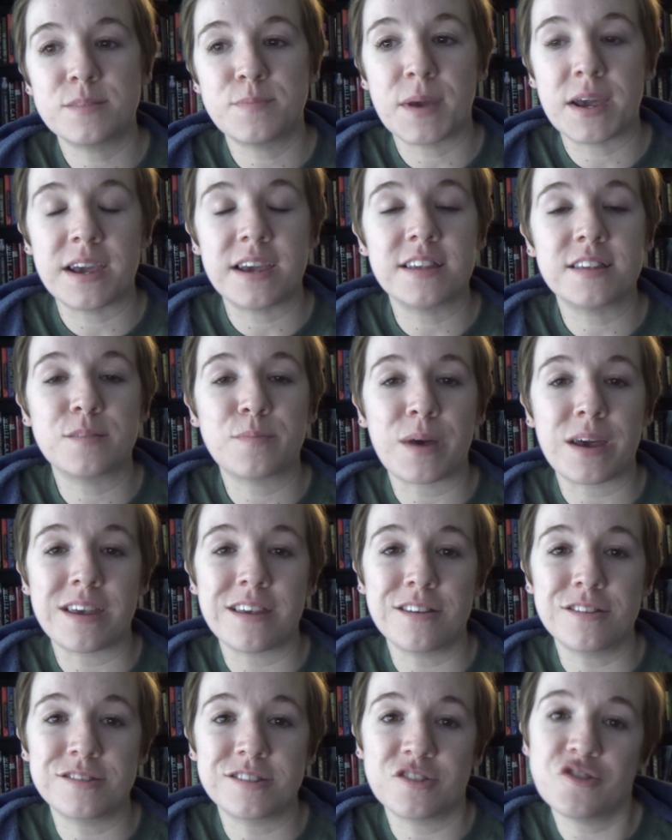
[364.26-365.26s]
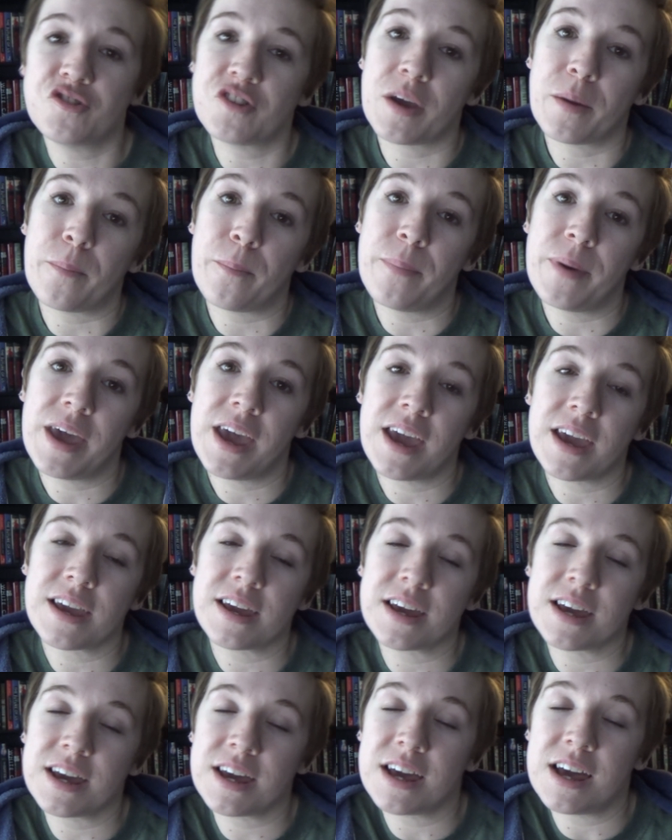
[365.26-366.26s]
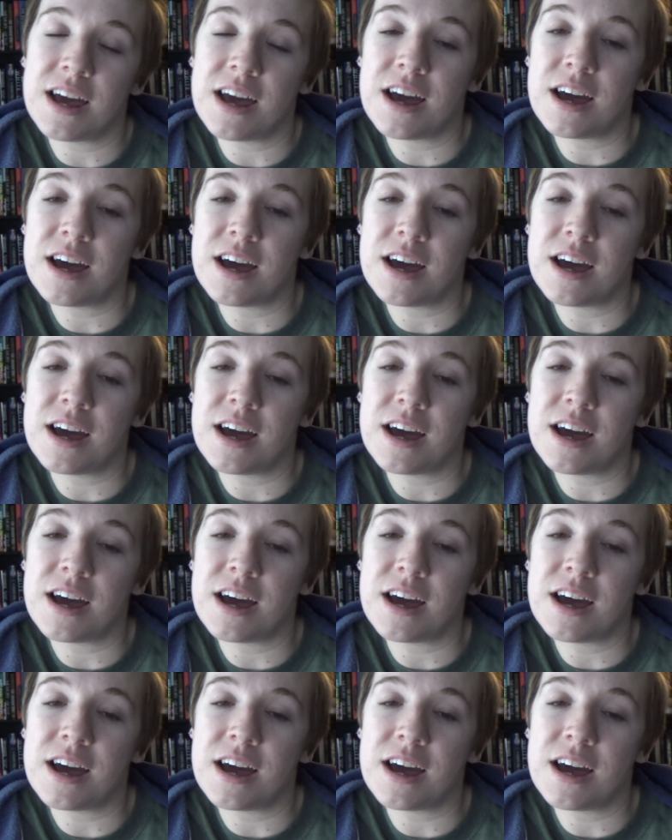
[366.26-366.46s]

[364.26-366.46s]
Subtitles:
Space by Ilsa J. Bick.